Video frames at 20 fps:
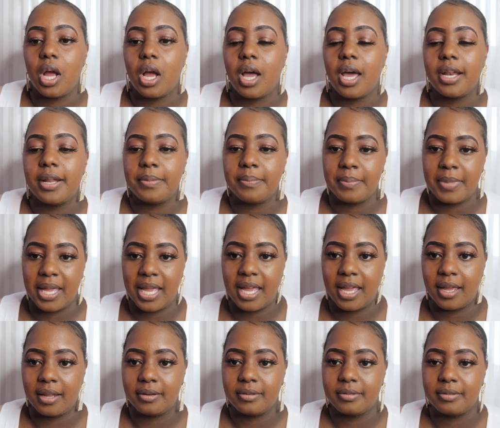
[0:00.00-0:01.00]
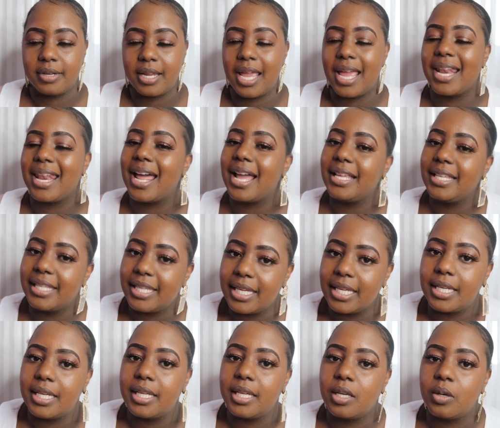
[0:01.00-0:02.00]
on a man. And I
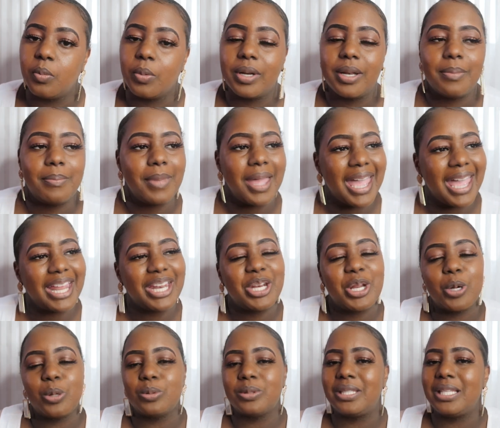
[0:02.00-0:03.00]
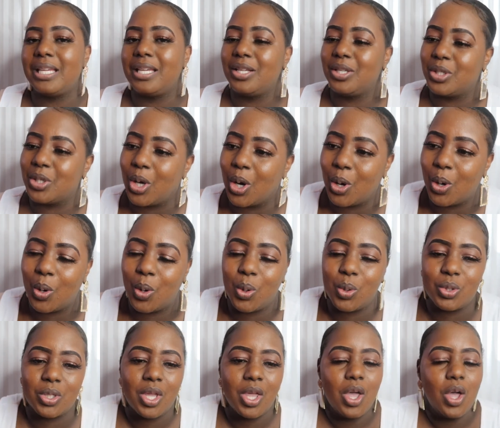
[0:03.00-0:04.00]
get it. When a man knows, he
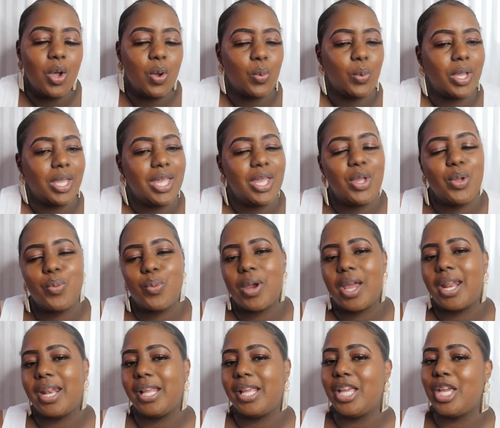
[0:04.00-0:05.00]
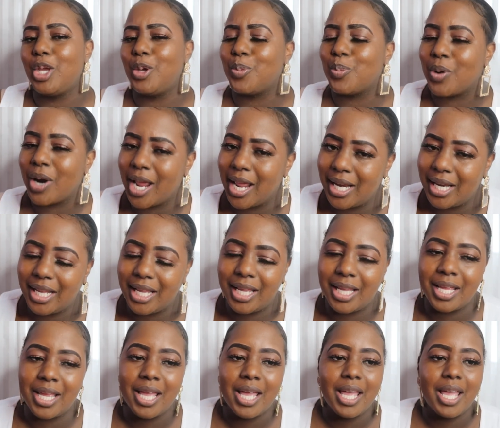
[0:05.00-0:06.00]
knows. When he ready, he
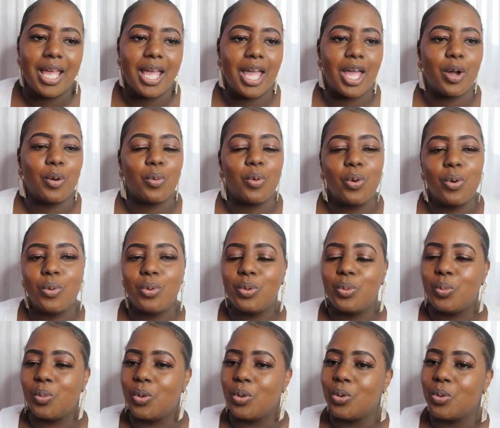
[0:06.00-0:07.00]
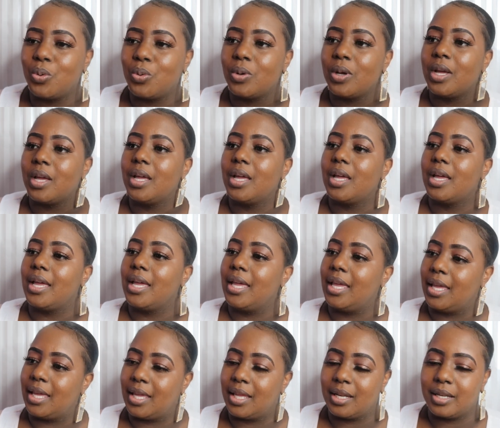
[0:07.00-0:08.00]
ready. And whoop whoop.
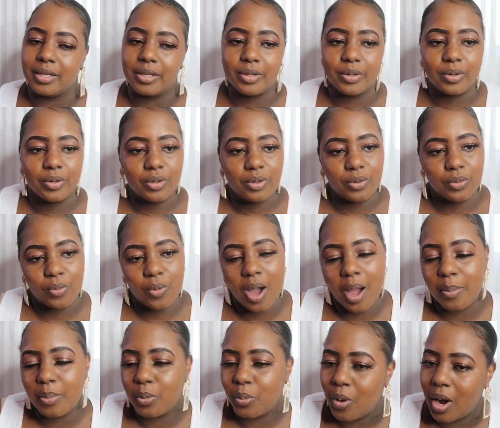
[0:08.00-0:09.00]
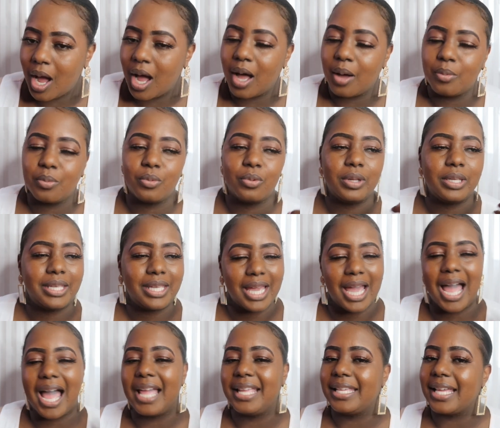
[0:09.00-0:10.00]
And
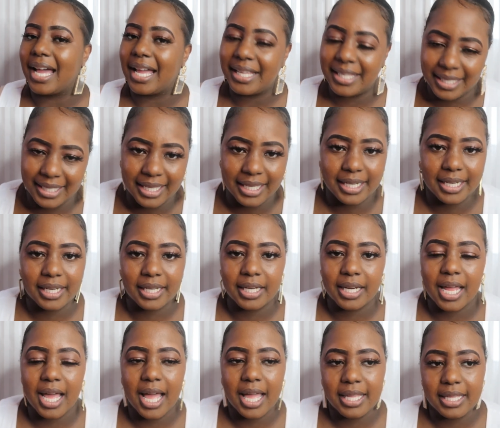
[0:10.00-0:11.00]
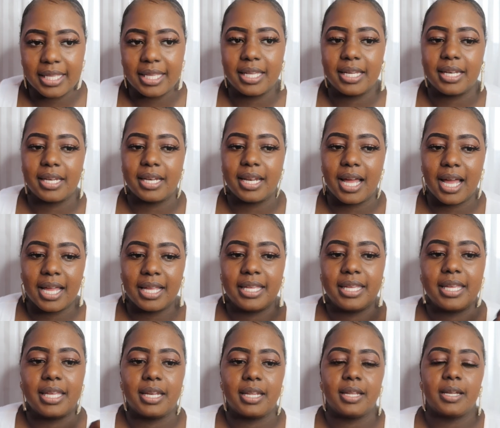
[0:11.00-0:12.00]
I get
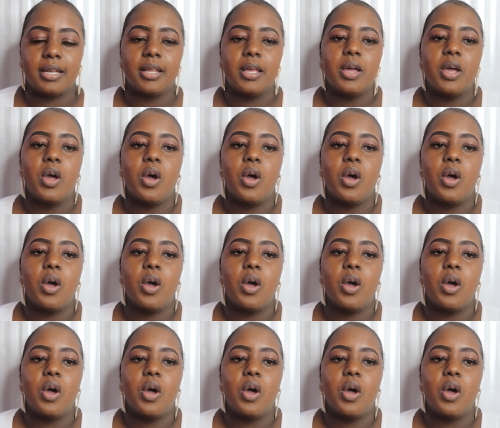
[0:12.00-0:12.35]
it.